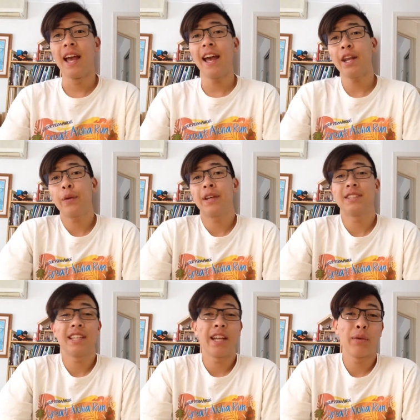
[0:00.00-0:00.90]

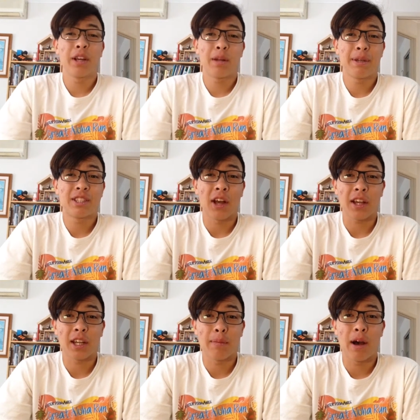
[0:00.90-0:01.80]
Anyways, today we're going to be
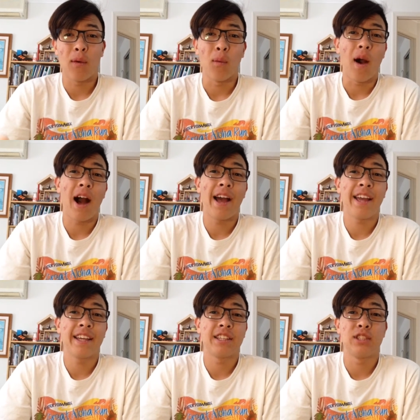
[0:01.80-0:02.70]
talking about
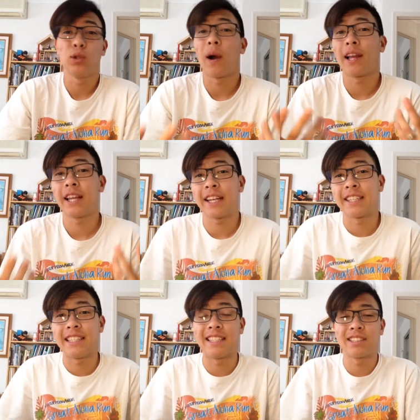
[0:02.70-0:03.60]
why do I like
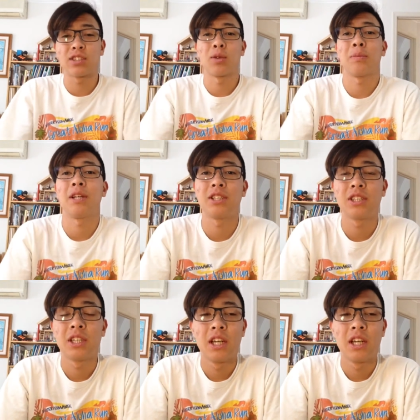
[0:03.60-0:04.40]
Adidas so much.